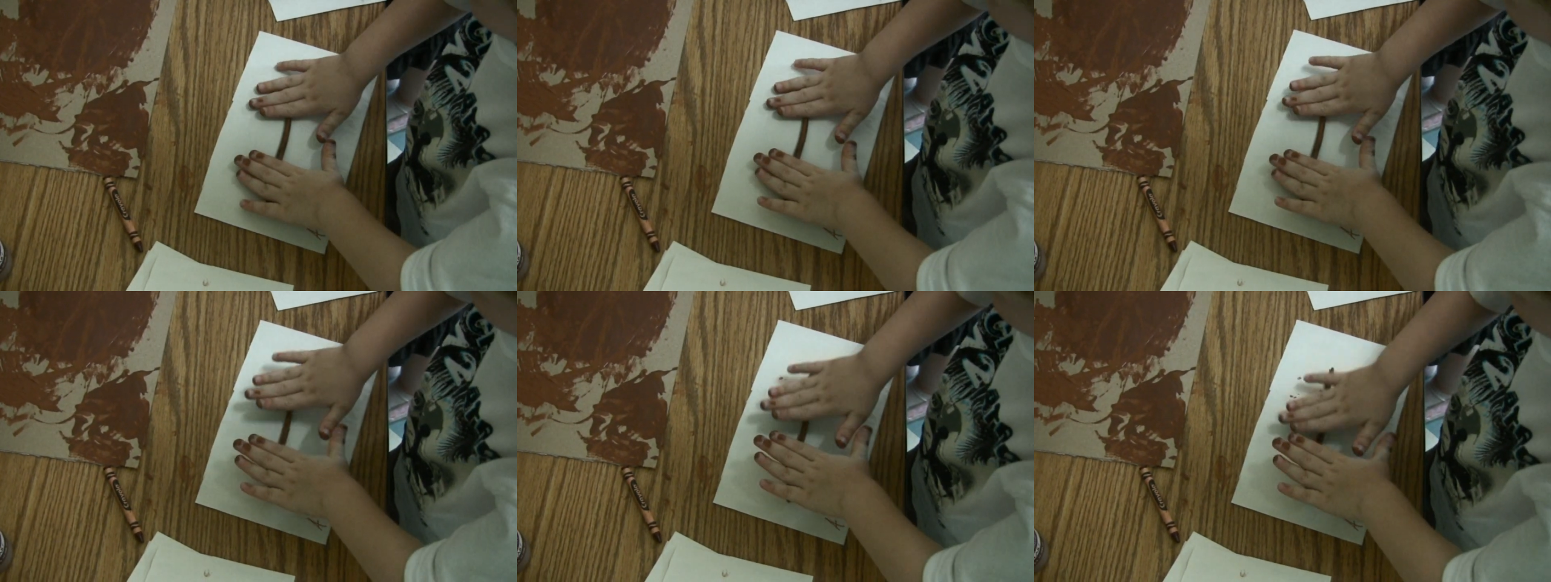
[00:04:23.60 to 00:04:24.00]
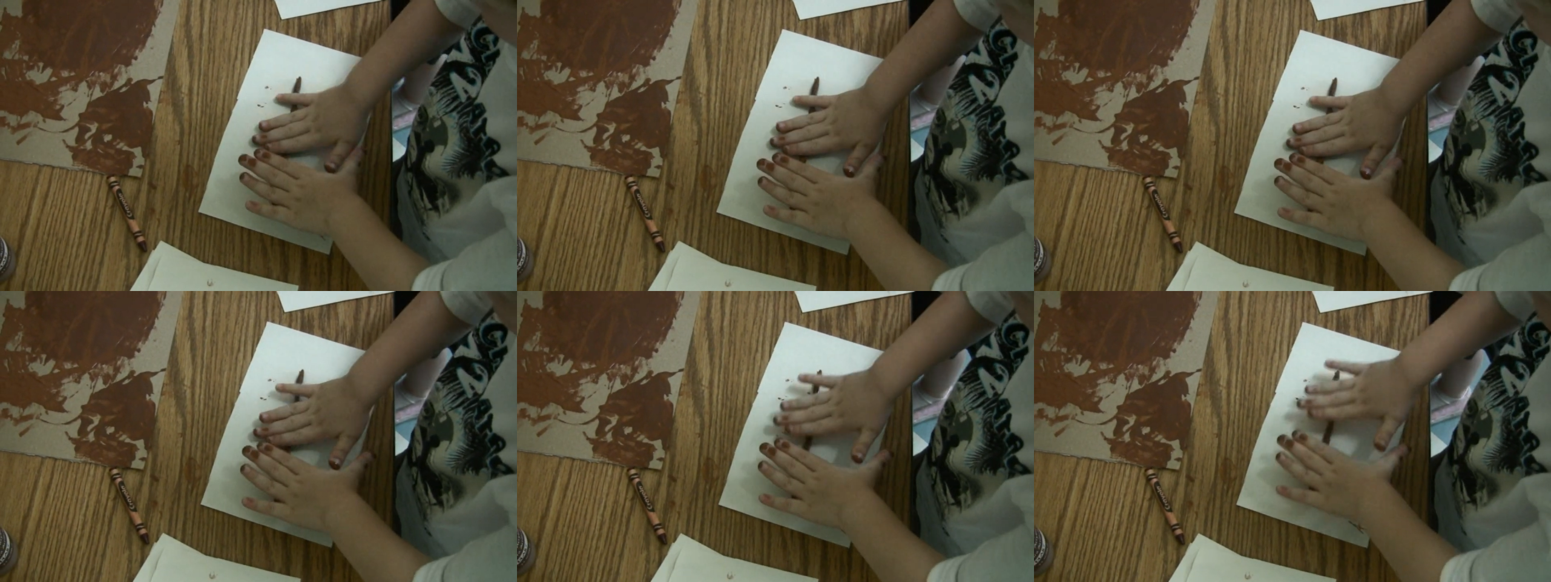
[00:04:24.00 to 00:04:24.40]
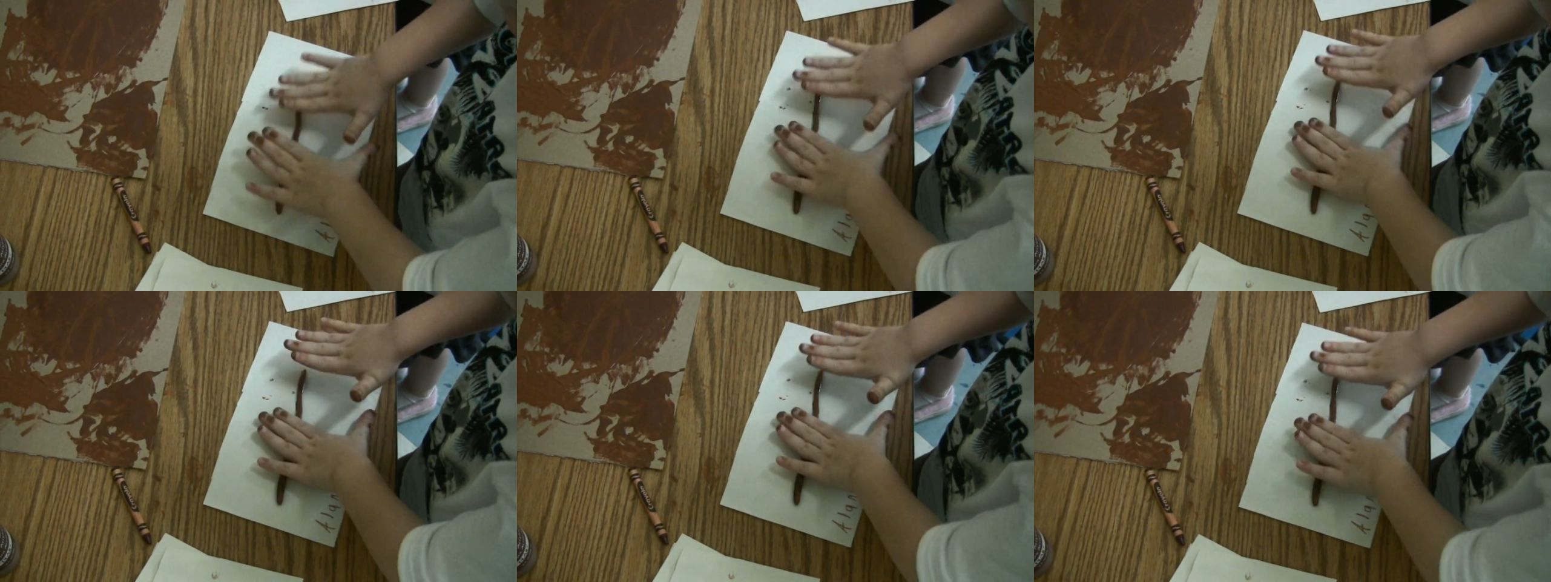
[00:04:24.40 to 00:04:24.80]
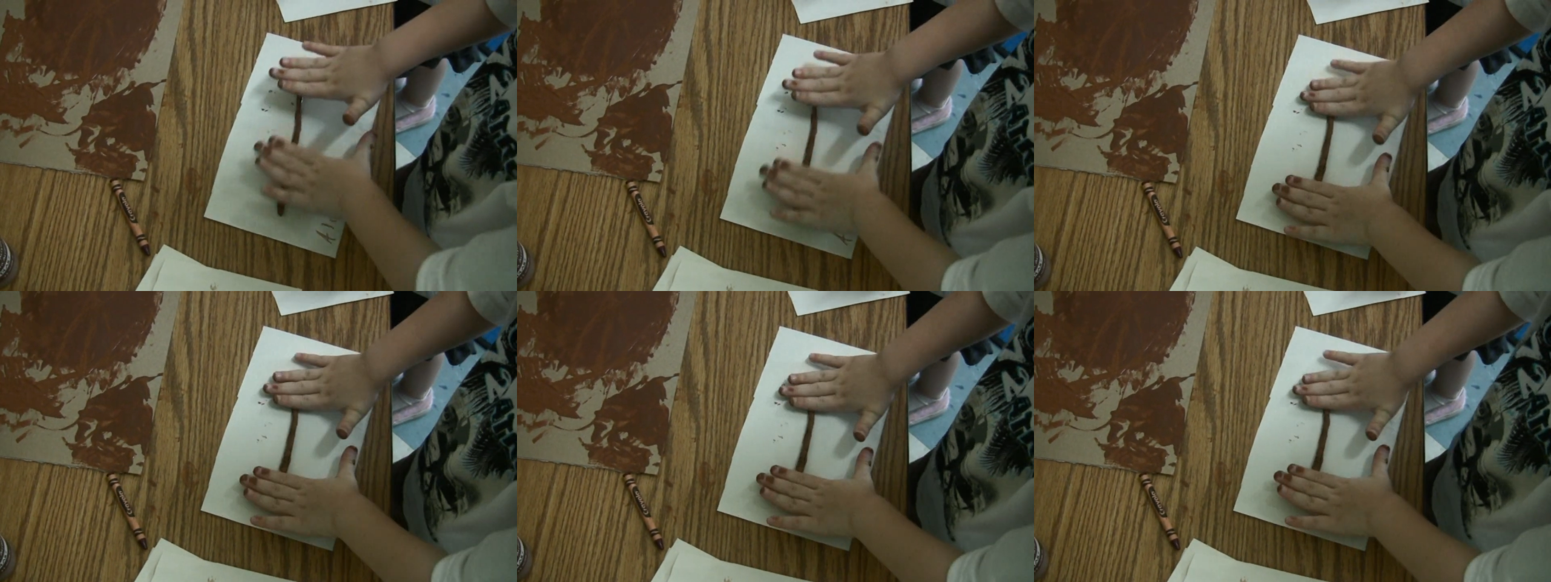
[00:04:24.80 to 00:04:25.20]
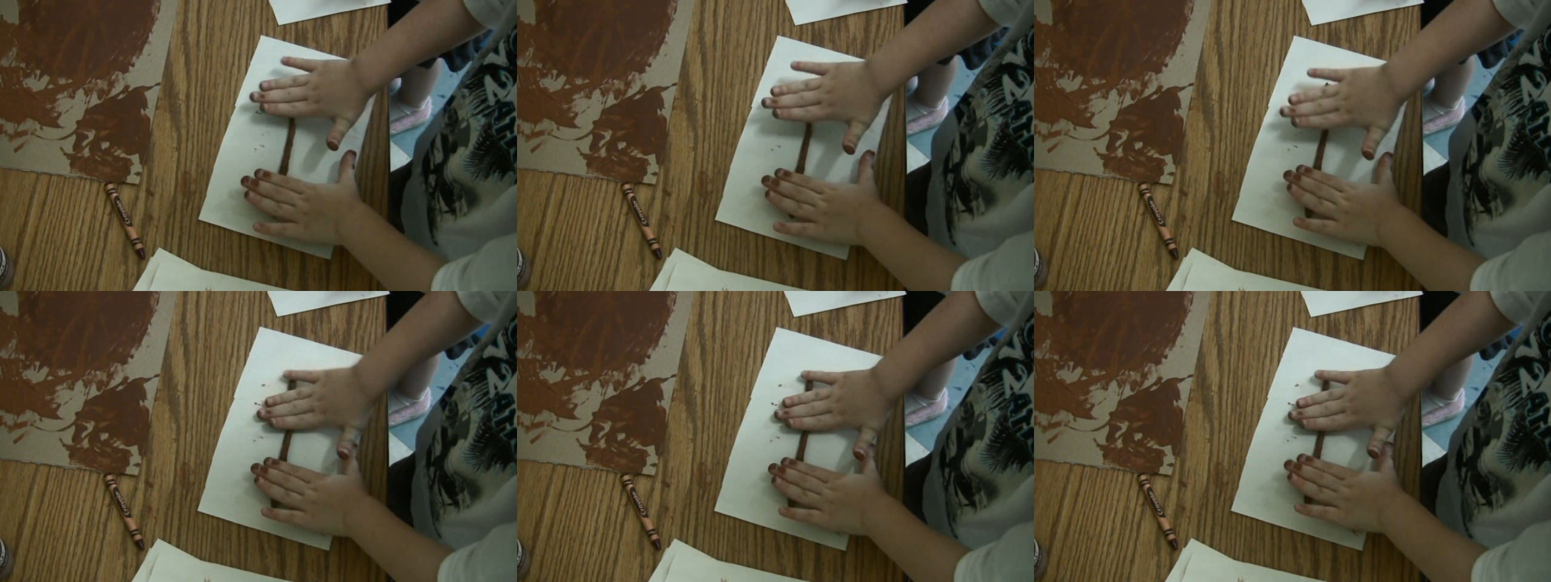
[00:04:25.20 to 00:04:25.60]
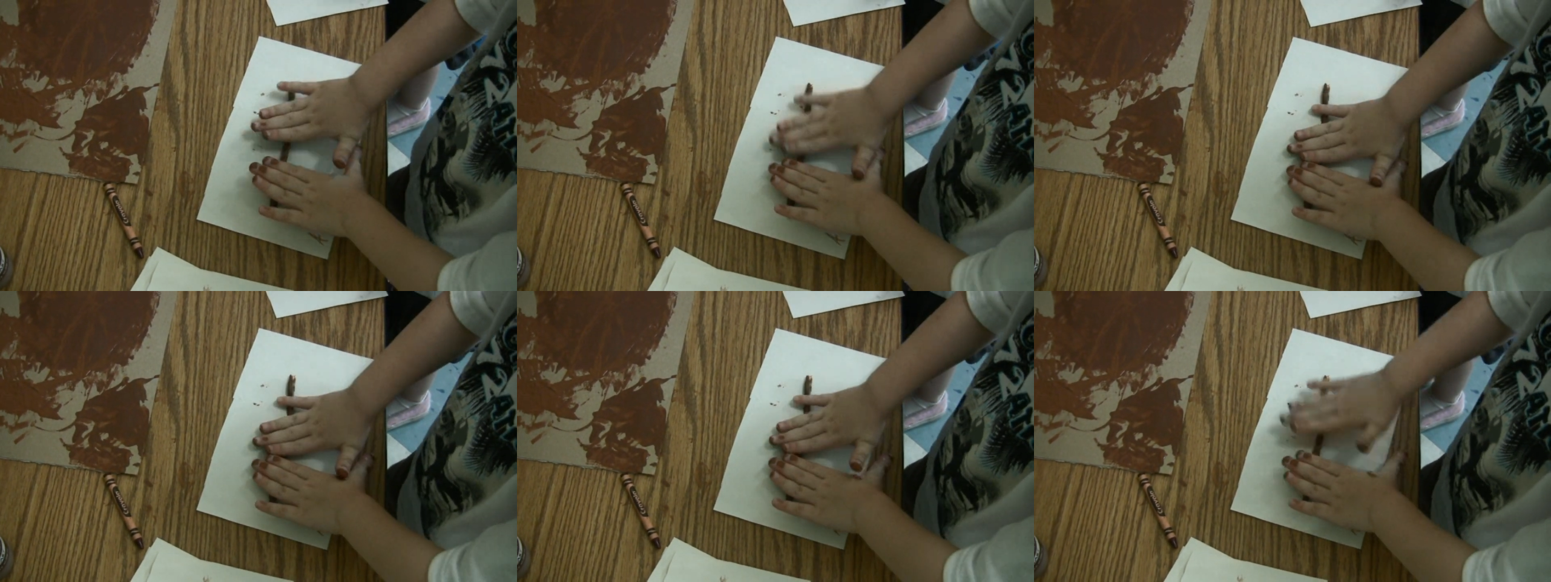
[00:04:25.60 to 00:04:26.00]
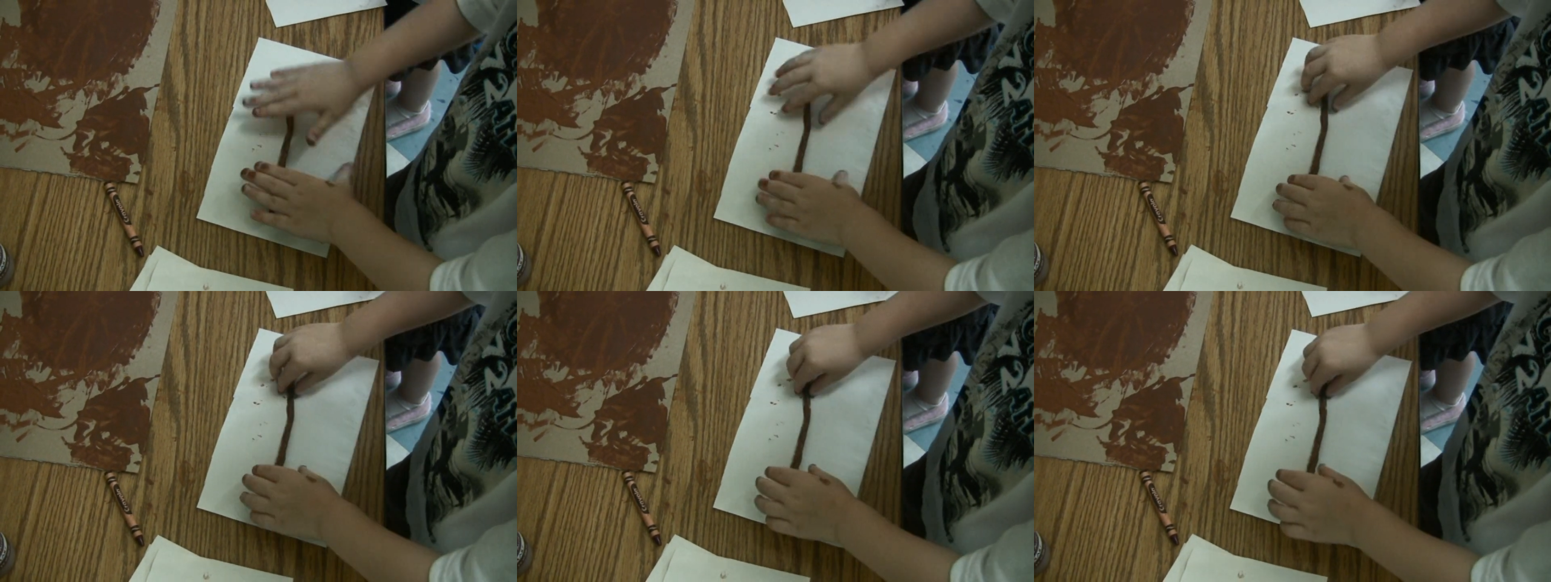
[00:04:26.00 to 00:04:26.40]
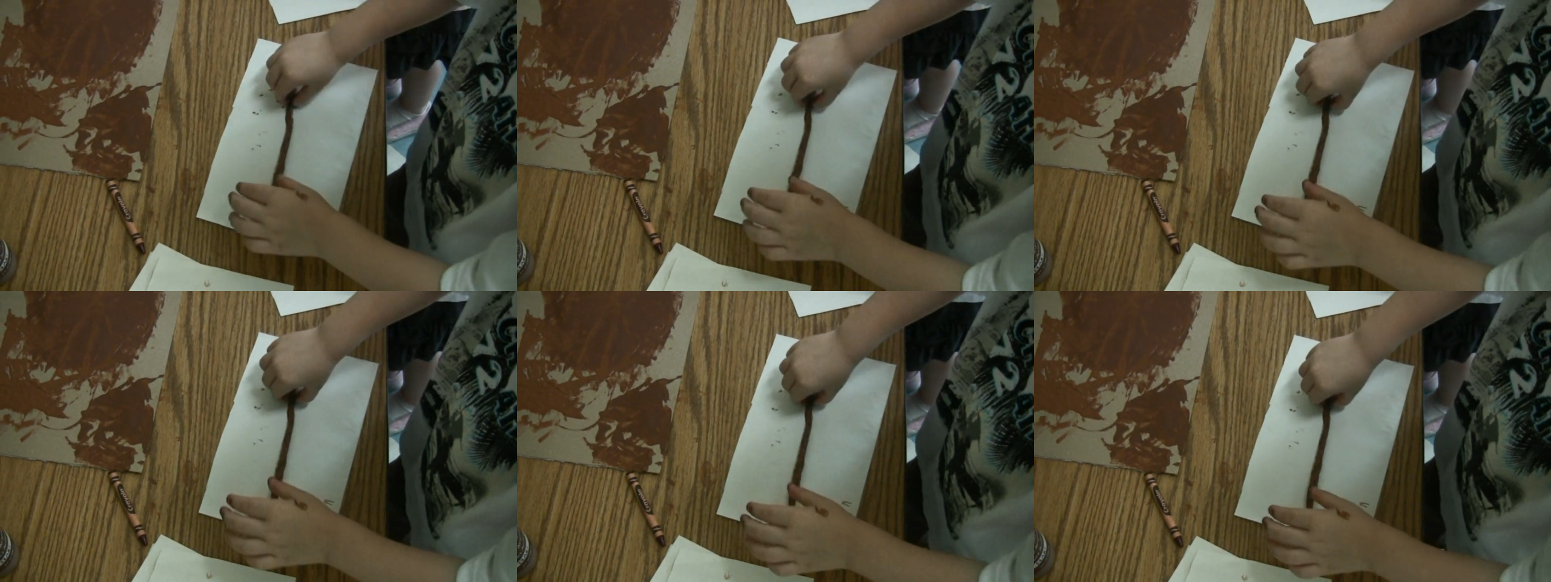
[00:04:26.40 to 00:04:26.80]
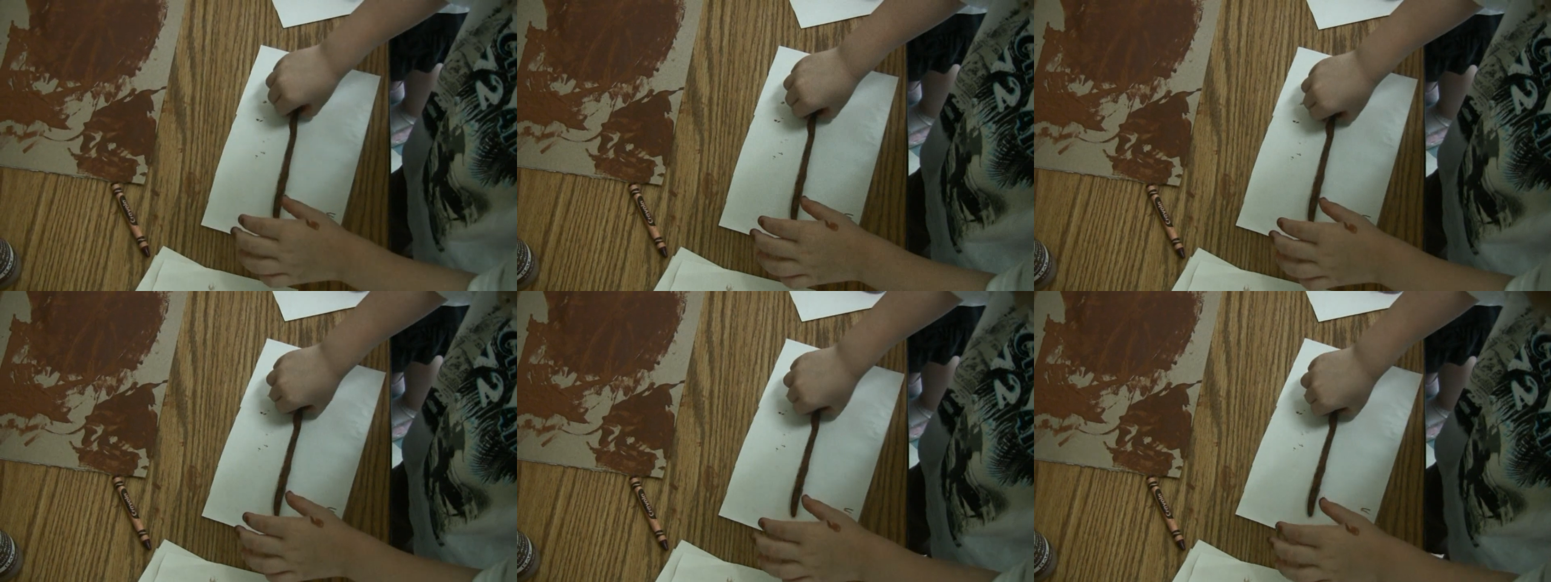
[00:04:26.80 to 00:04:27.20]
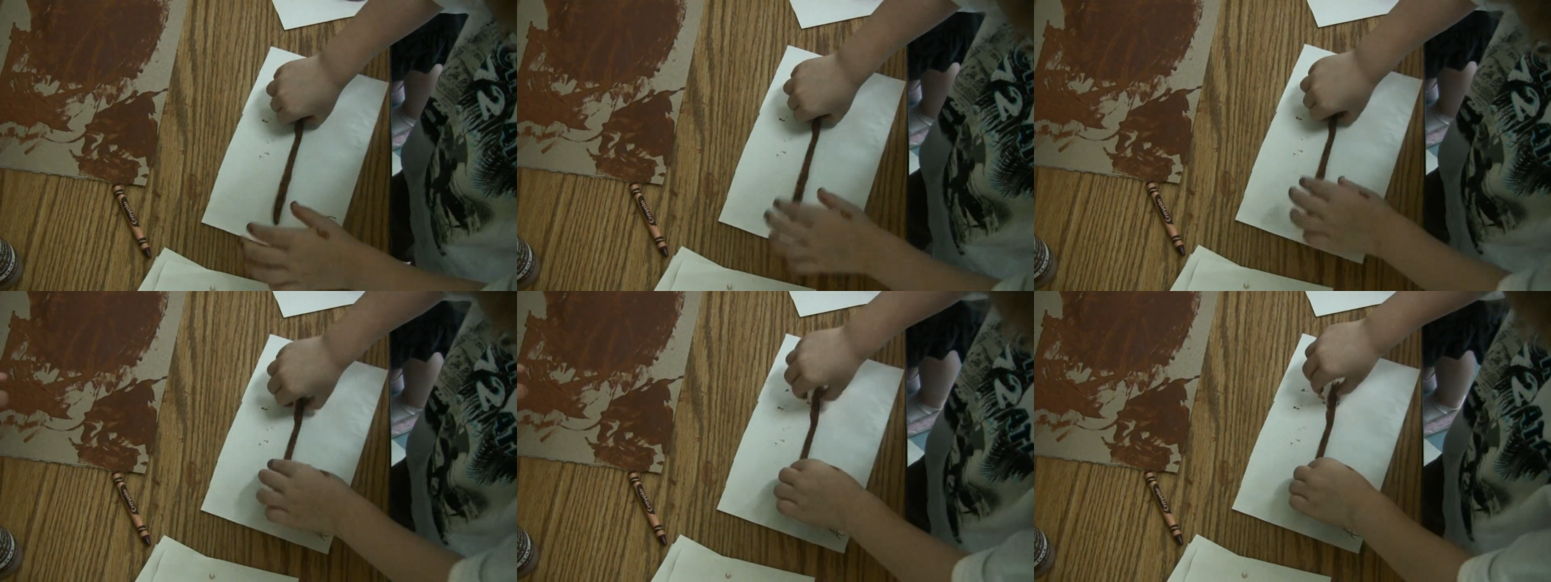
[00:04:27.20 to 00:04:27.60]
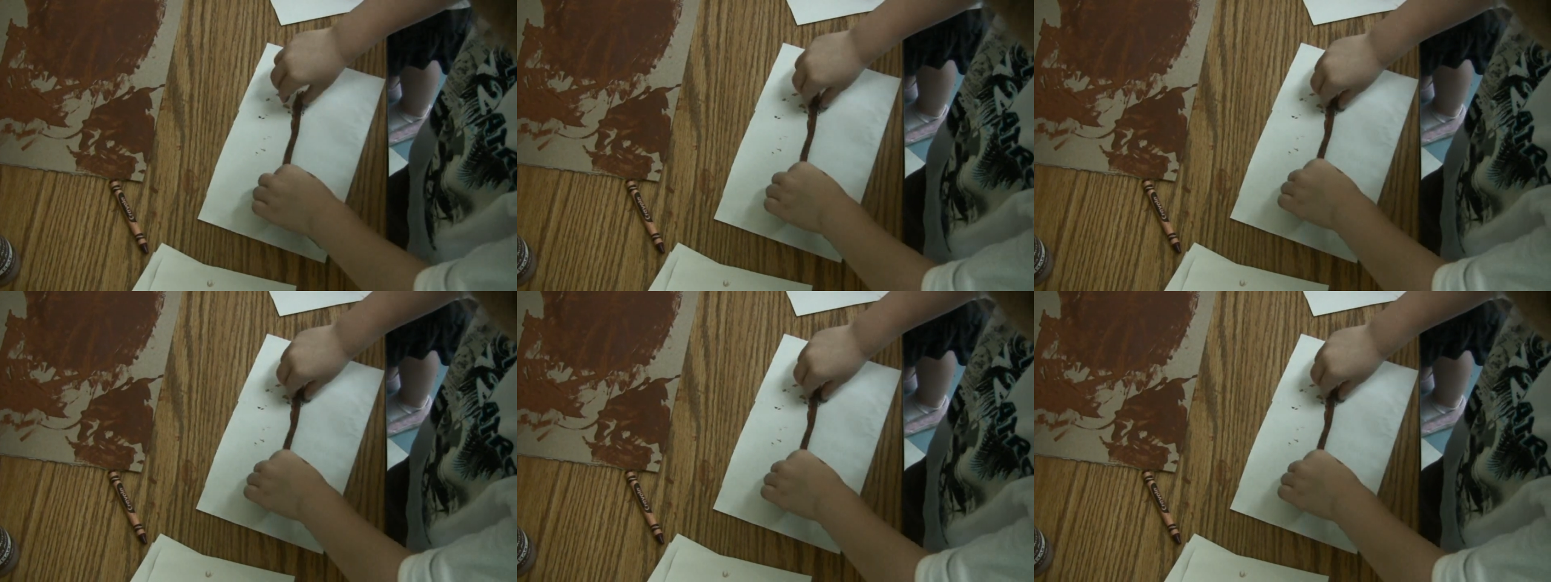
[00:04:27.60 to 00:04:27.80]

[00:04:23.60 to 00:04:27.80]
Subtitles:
Nobody's mouth can be seen.